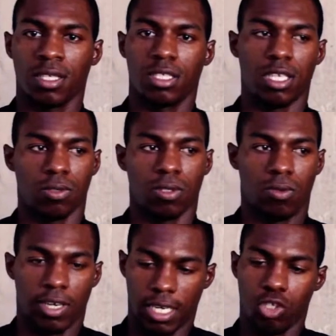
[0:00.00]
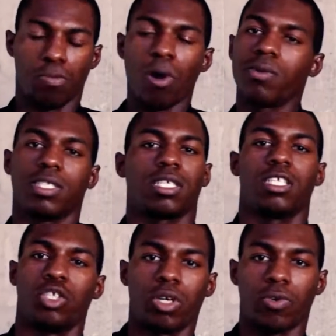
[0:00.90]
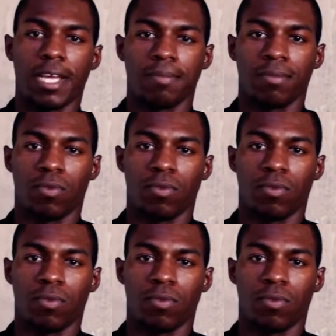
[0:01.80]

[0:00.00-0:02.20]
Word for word: shit, we're gonna do a party, we're just gonna do it, right?